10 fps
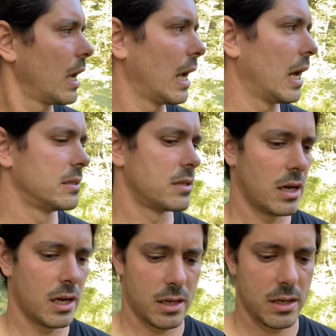And
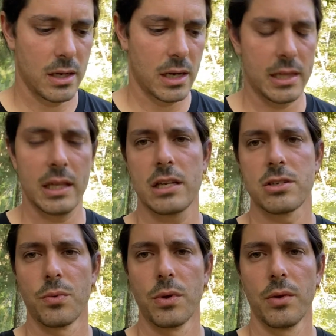I think that's
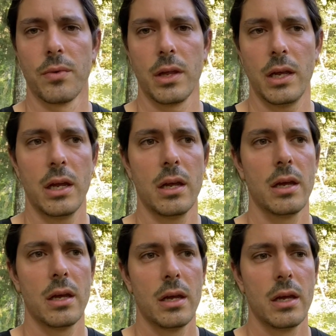a really, really
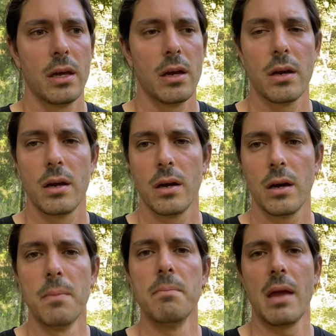
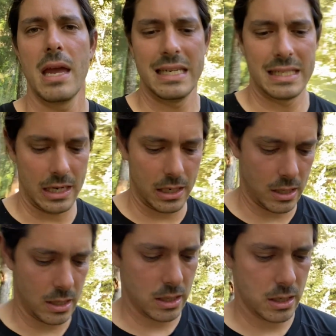
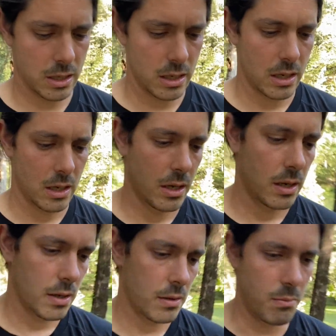amazing
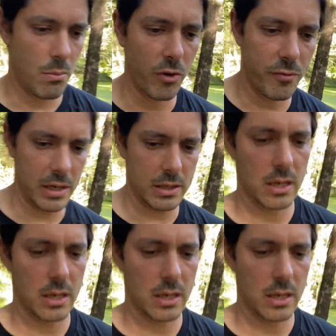movement